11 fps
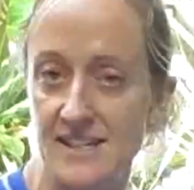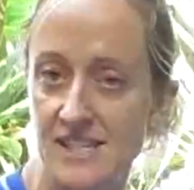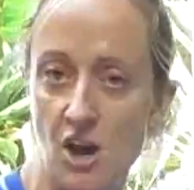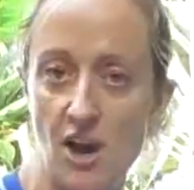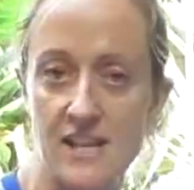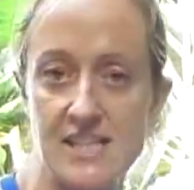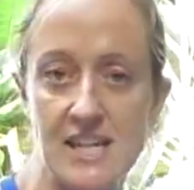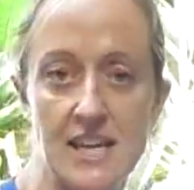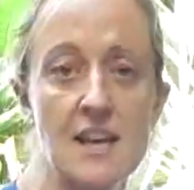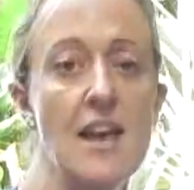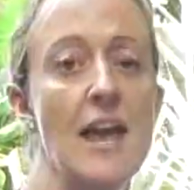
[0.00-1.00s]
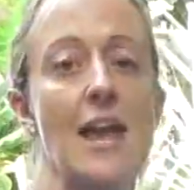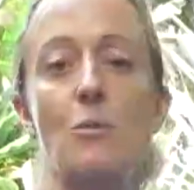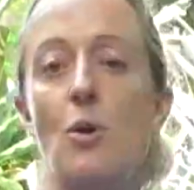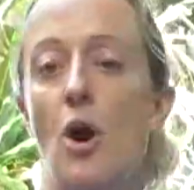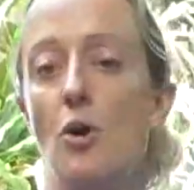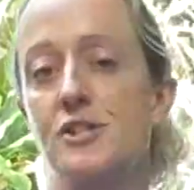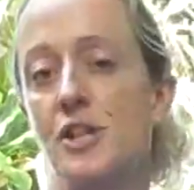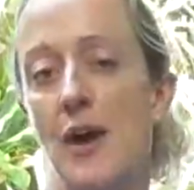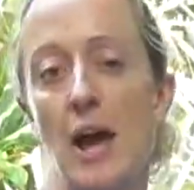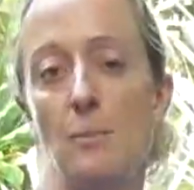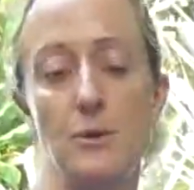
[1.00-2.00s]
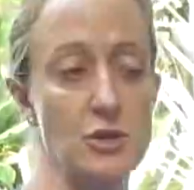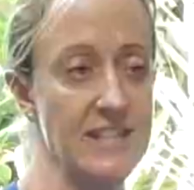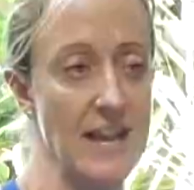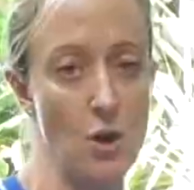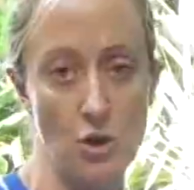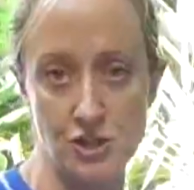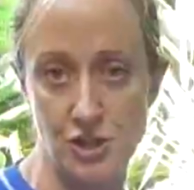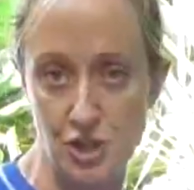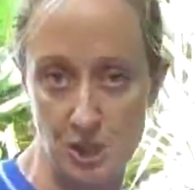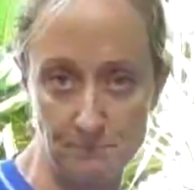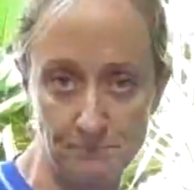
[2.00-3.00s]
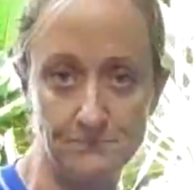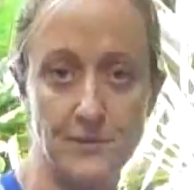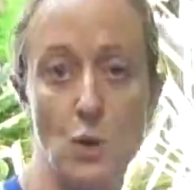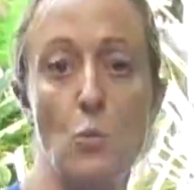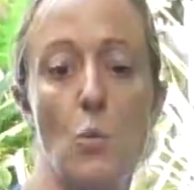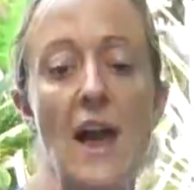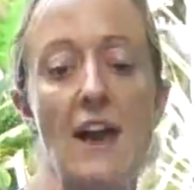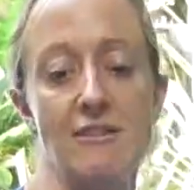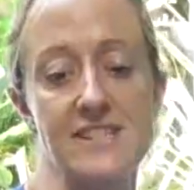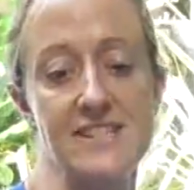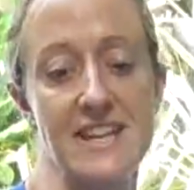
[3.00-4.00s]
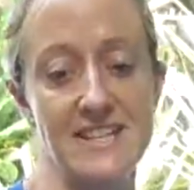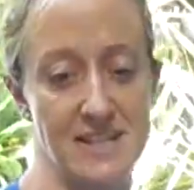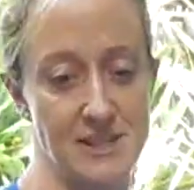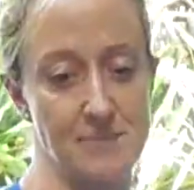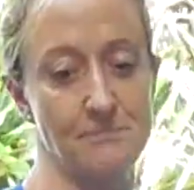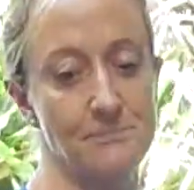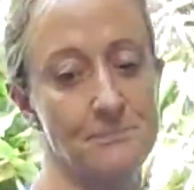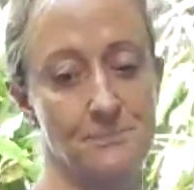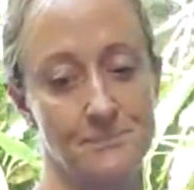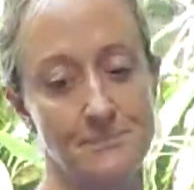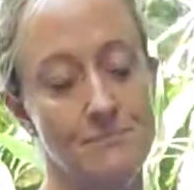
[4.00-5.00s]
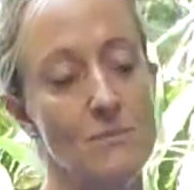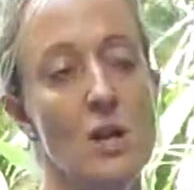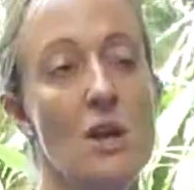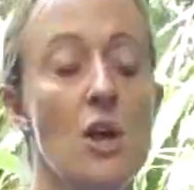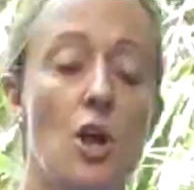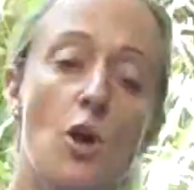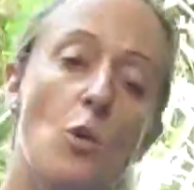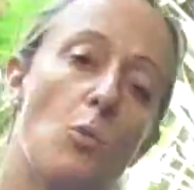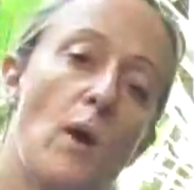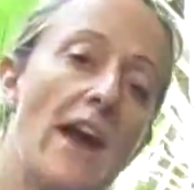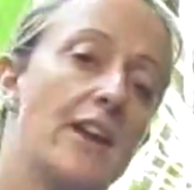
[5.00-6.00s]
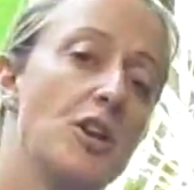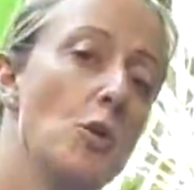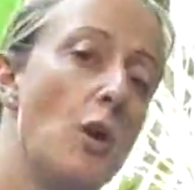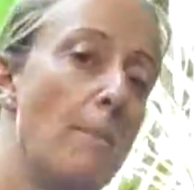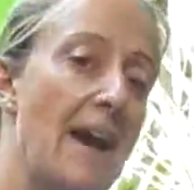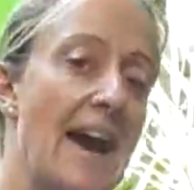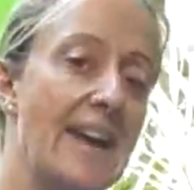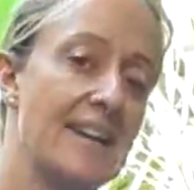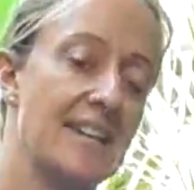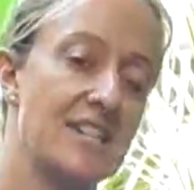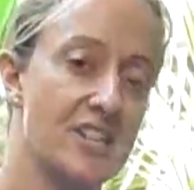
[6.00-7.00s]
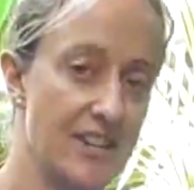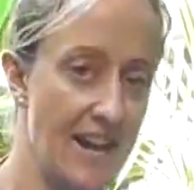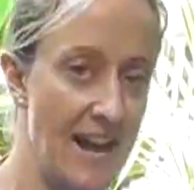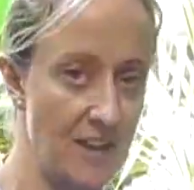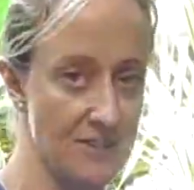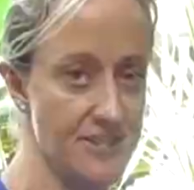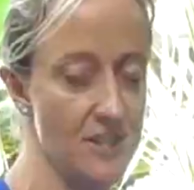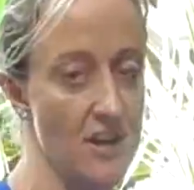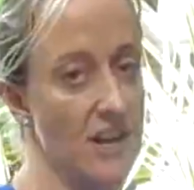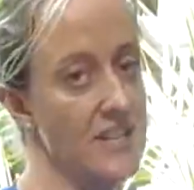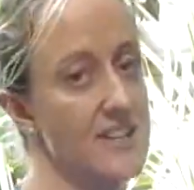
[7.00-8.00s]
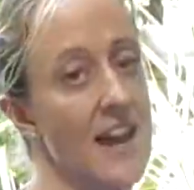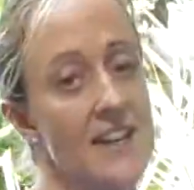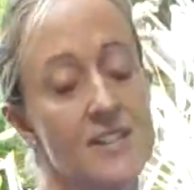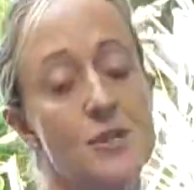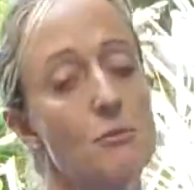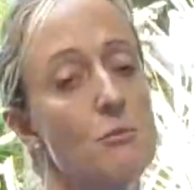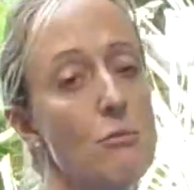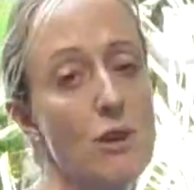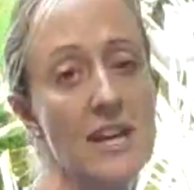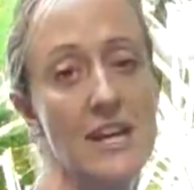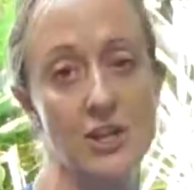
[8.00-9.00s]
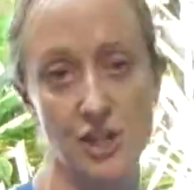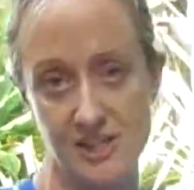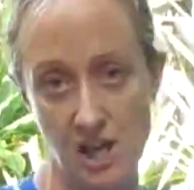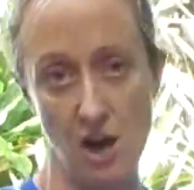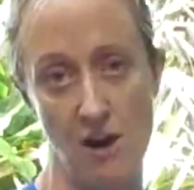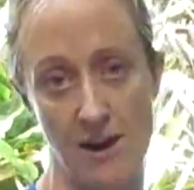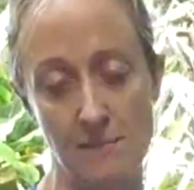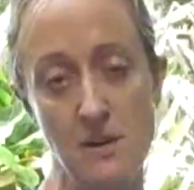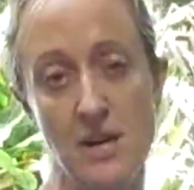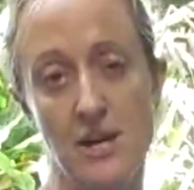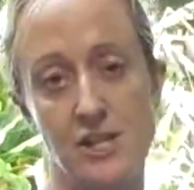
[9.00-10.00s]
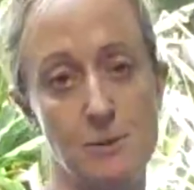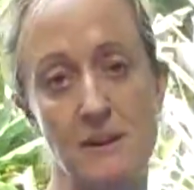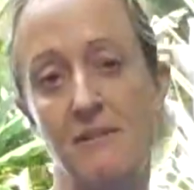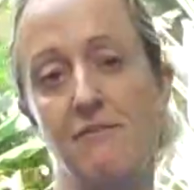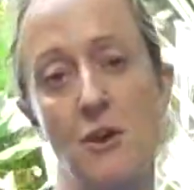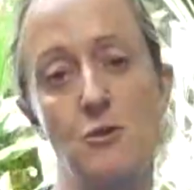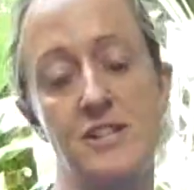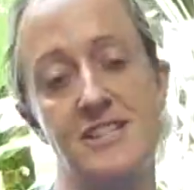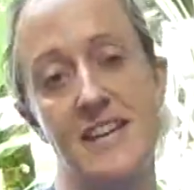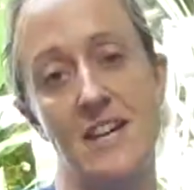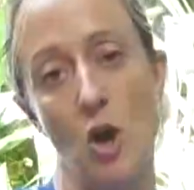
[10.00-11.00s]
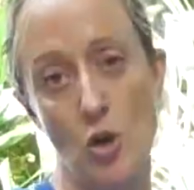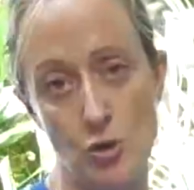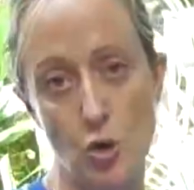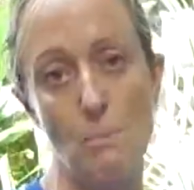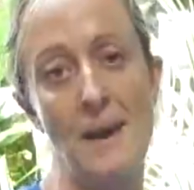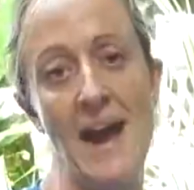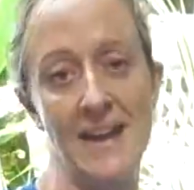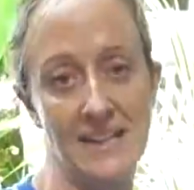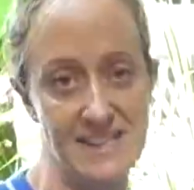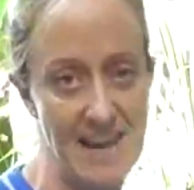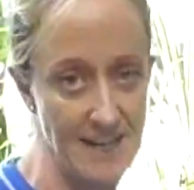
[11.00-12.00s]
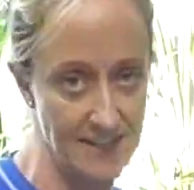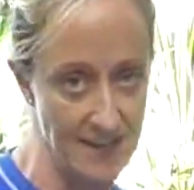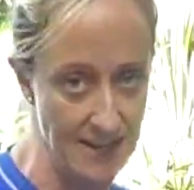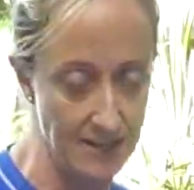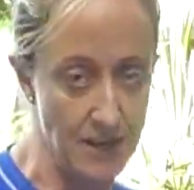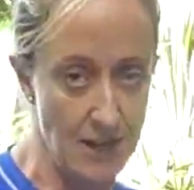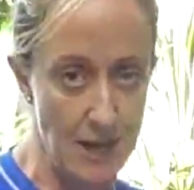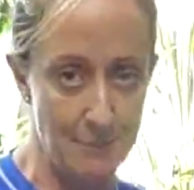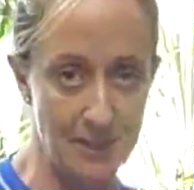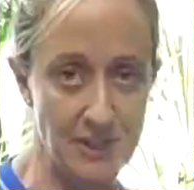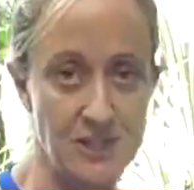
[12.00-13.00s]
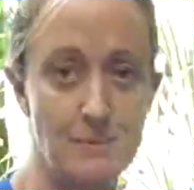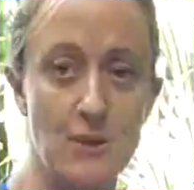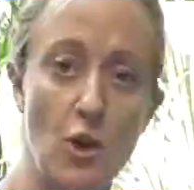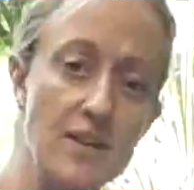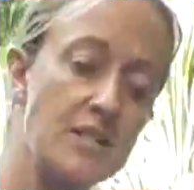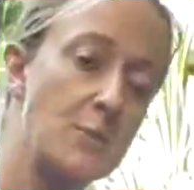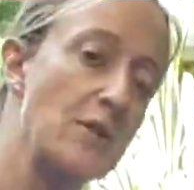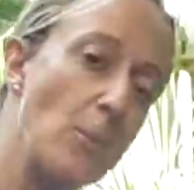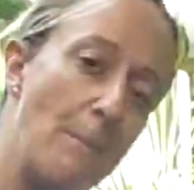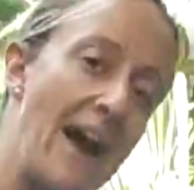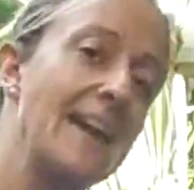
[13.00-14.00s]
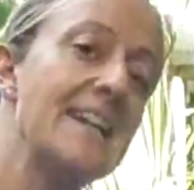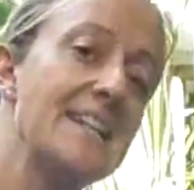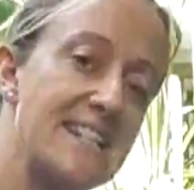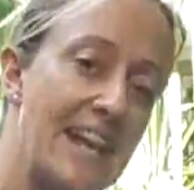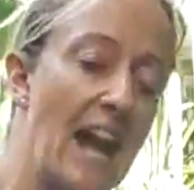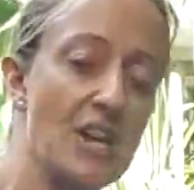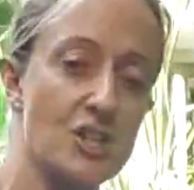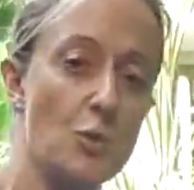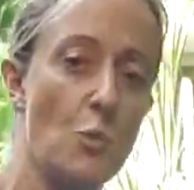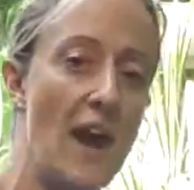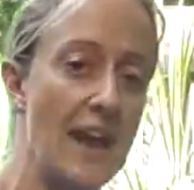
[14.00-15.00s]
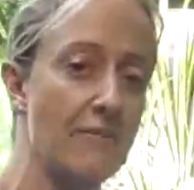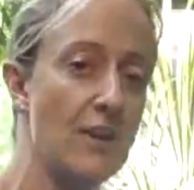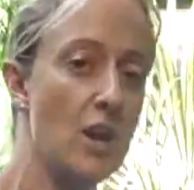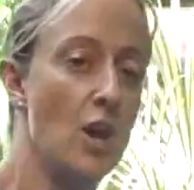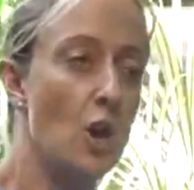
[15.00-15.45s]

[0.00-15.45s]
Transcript: anxiety. It will also help you to get oxygen where it's needed. When you are paddling to the outside, that is a really good time to be focusing on your paddle technique. Because to be honest, when you're paddling to catch the wave,